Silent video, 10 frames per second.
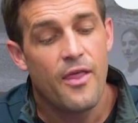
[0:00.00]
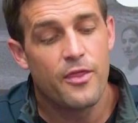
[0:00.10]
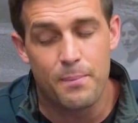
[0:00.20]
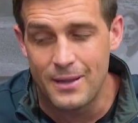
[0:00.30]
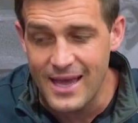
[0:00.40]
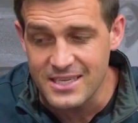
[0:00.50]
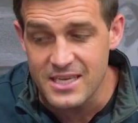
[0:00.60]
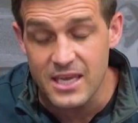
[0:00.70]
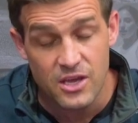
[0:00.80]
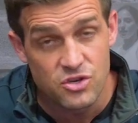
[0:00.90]
The
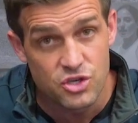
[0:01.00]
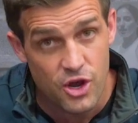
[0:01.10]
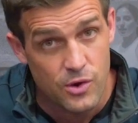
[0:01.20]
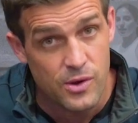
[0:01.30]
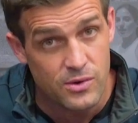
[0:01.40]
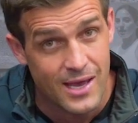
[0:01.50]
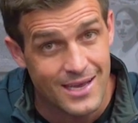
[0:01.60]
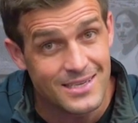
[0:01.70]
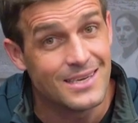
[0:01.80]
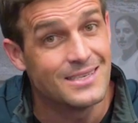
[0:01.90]
plastic internal heel
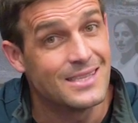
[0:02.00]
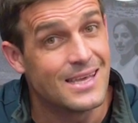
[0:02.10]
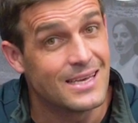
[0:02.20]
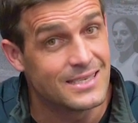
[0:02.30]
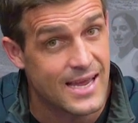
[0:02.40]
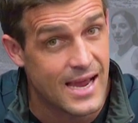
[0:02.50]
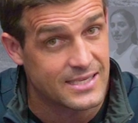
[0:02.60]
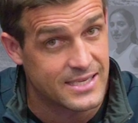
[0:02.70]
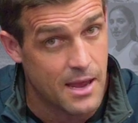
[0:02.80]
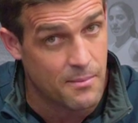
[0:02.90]
counter is the
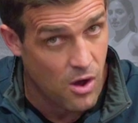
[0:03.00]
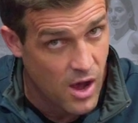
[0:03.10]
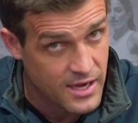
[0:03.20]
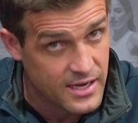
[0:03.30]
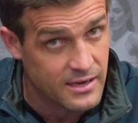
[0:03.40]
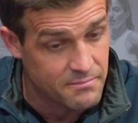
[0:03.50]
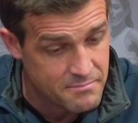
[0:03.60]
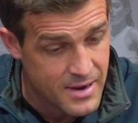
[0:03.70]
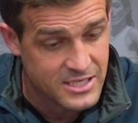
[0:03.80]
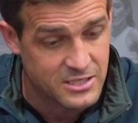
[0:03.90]
exact same height. It
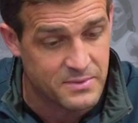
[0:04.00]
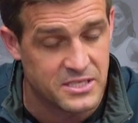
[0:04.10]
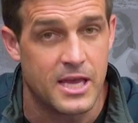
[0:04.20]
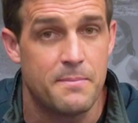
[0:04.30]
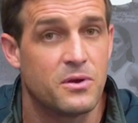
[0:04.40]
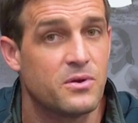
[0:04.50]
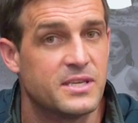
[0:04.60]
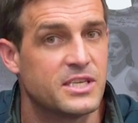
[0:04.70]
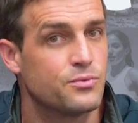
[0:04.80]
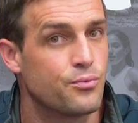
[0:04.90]
must be said, because
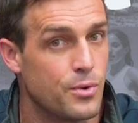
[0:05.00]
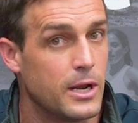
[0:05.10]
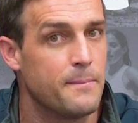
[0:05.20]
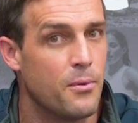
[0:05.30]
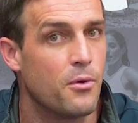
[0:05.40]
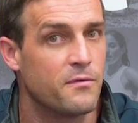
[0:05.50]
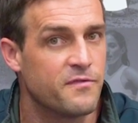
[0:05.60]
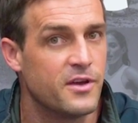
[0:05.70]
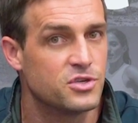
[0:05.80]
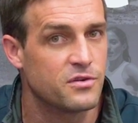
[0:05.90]
that's a really important
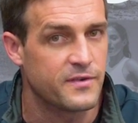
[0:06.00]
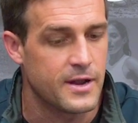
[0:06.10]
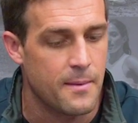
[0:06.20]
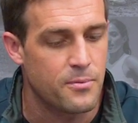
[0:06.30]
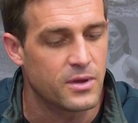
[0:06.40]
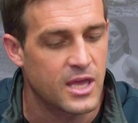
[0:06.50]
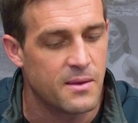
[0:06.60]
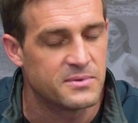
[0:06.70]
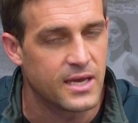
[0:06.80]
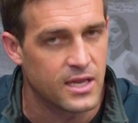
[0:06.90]
feature of an upper. It
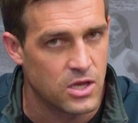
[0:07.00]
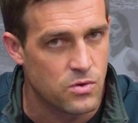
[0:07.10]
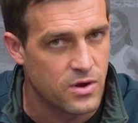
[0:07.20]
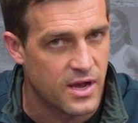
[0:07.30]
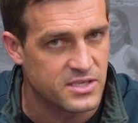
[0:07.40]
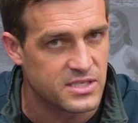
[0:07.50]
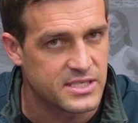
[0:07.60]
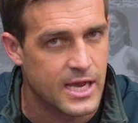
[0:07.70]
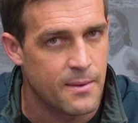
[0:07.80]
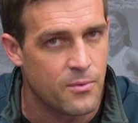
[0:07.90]
keeps that heel nice and
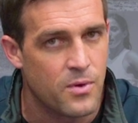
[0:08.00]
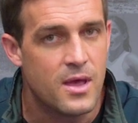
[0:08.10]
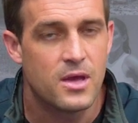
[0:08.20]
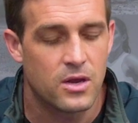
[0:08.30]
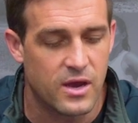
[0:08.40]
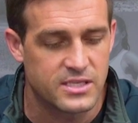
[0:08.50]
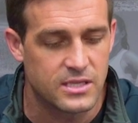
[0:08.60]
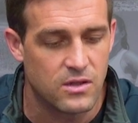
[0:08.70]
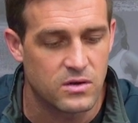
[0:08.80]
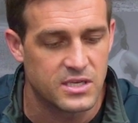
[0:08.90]
stable, nice
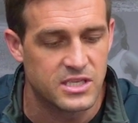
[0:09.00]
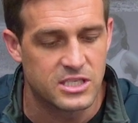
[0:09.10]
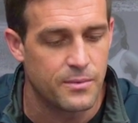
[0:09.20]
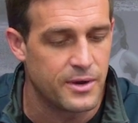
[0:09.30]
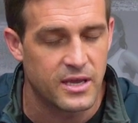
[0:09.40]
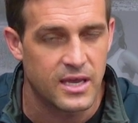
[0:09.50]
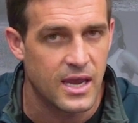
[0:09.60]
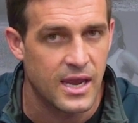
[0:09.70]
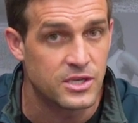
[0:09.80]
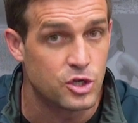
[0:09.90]
and locked in, so we don't
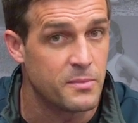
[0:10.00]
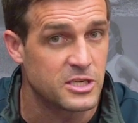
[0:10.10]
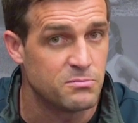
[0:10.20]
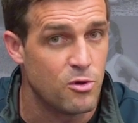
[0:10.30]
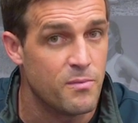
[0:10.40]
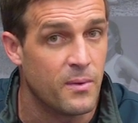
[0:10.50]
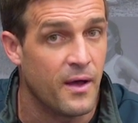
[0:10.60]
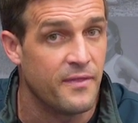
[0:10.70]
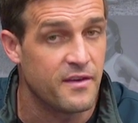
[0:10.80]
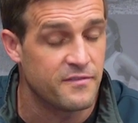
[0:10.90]
get too much movement
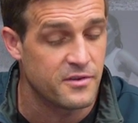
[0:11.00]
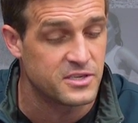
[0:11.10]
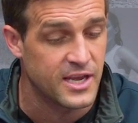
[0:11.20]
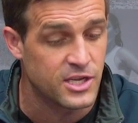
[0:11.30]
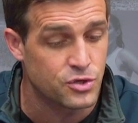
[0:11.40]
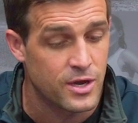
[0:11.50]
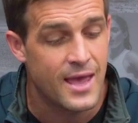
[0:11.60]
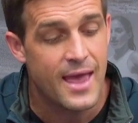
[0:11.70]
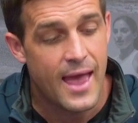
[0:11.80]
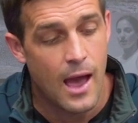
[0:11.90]
on that first entry.